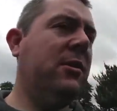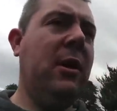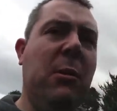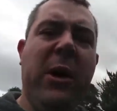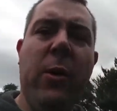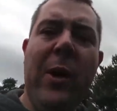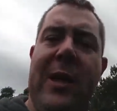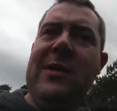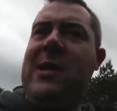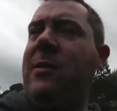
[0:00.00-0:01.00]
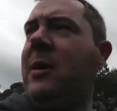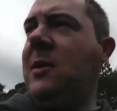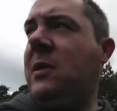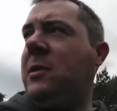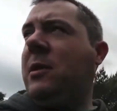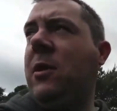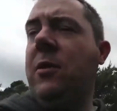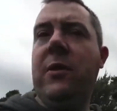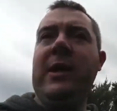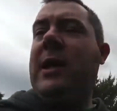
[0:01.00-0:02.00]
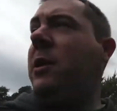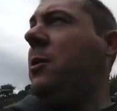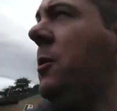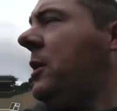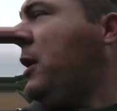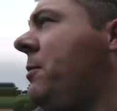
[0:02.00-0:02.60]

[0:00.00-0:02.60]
So the Miner Willy series off of the old